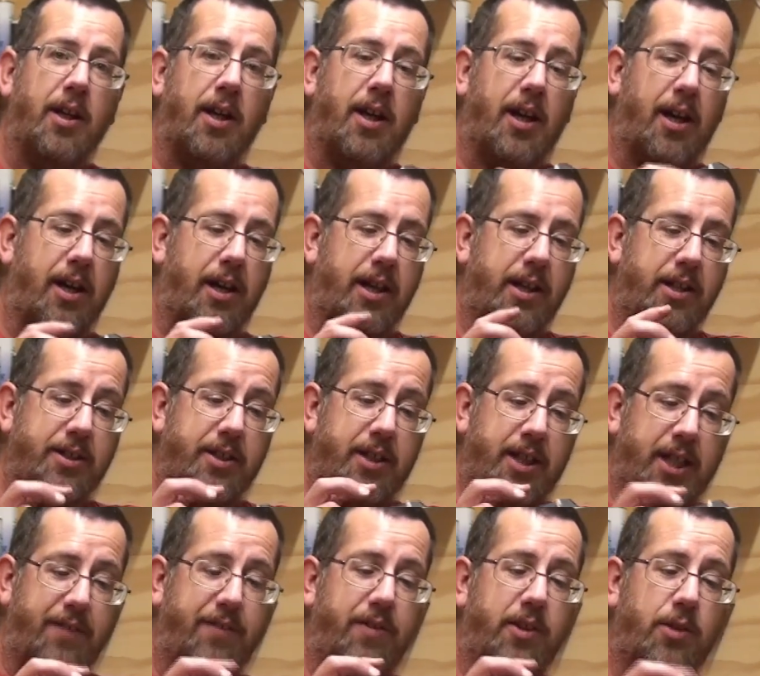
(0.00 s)
And
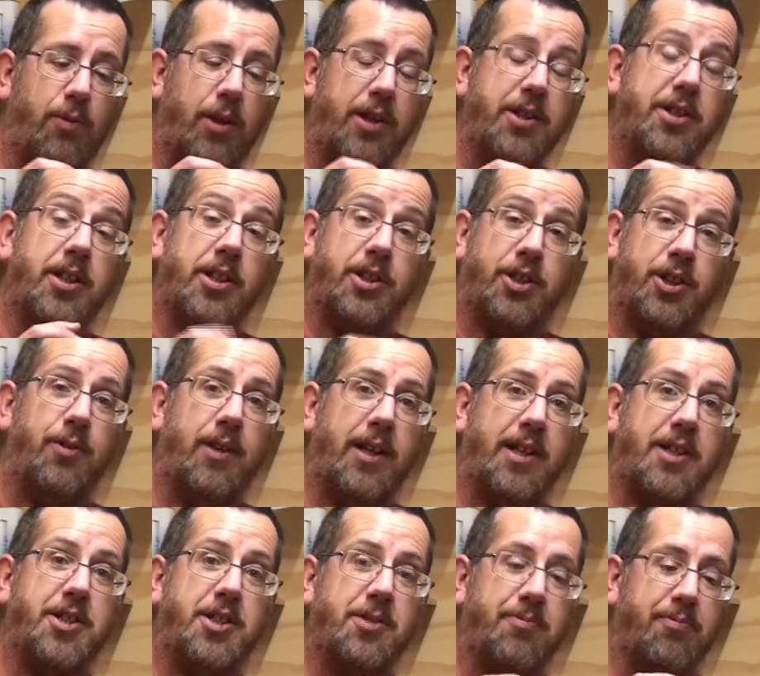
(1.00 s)
even the ones that do
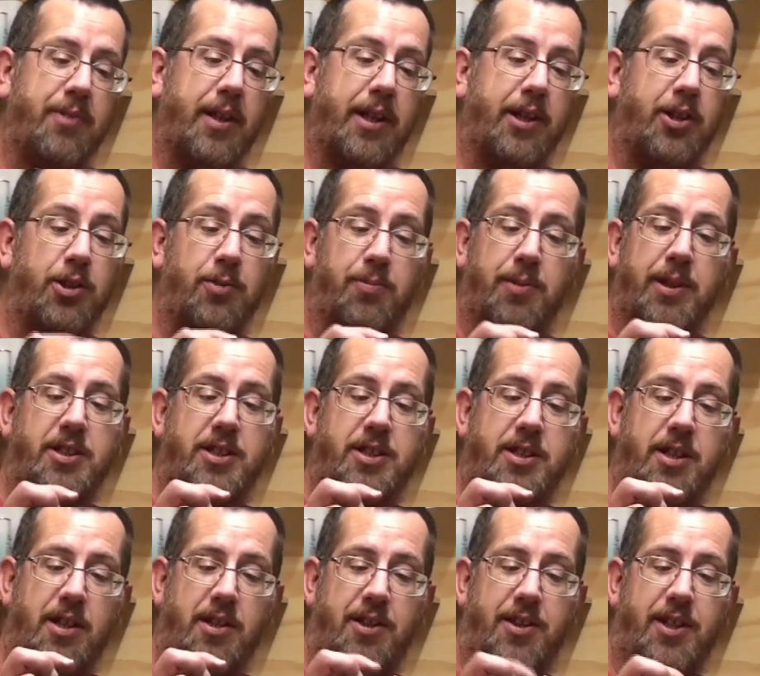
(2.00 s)
list them, they could be as
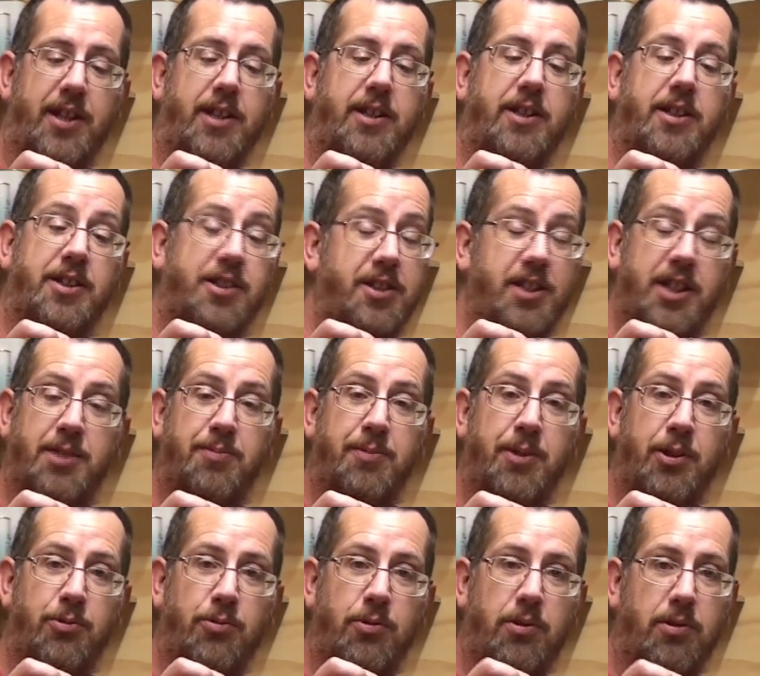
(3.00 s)
thin as
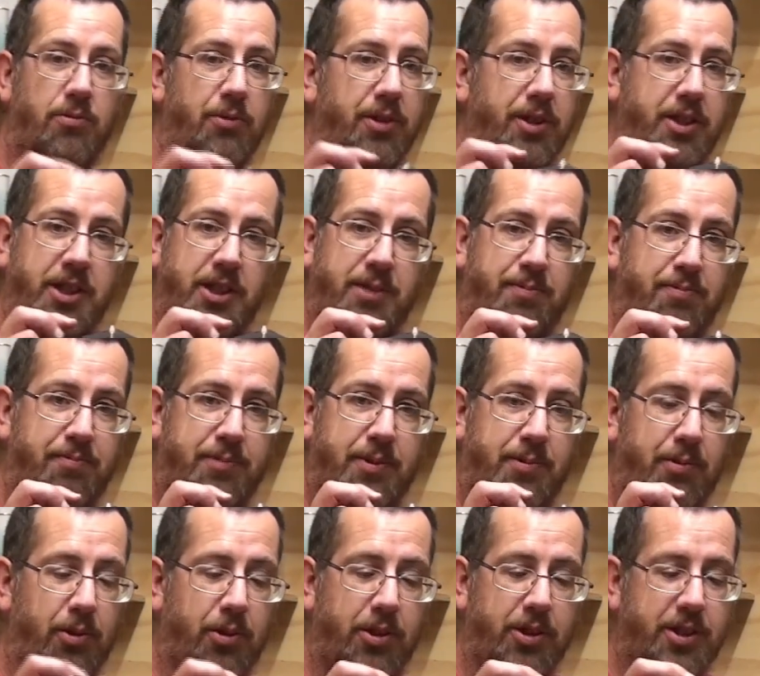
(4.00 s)
6mm, which is,
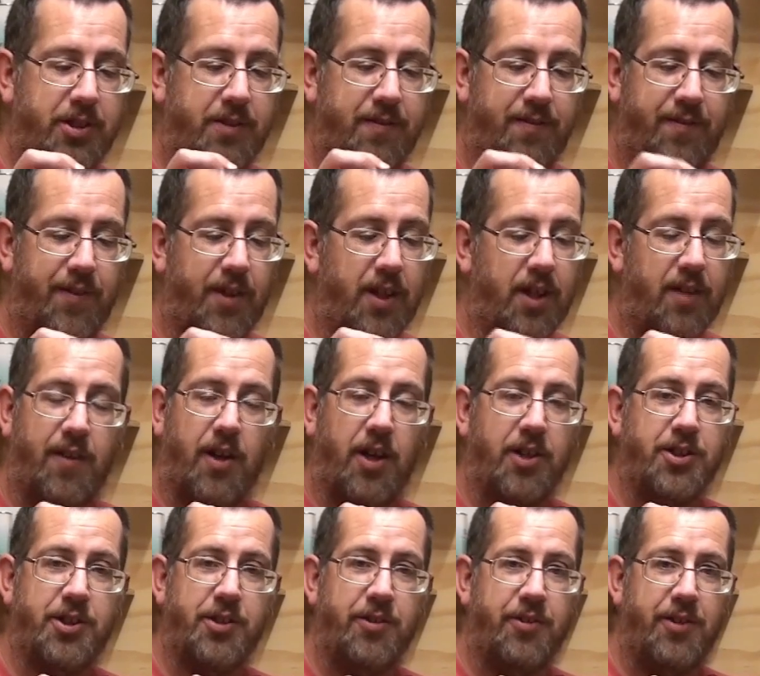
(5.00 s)
to be honest,
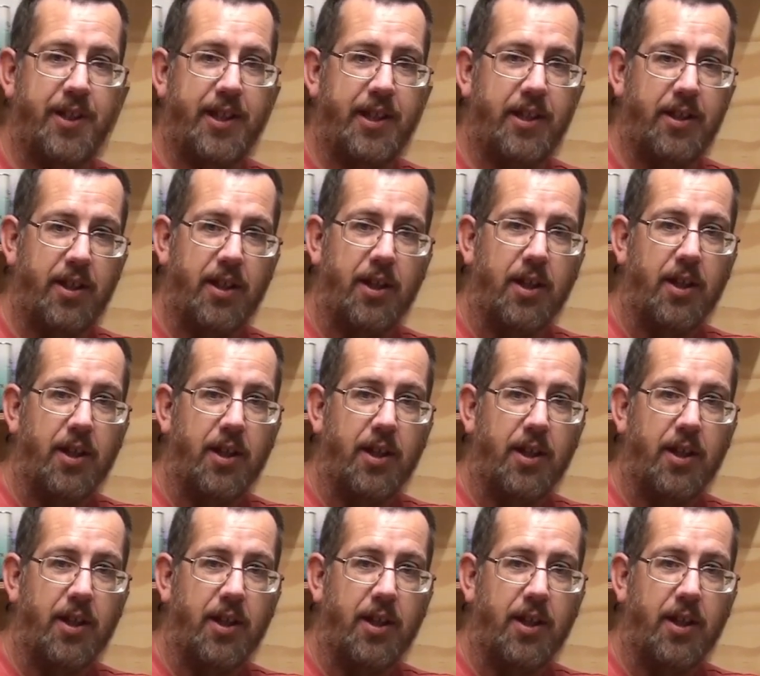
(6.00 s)
far too thin.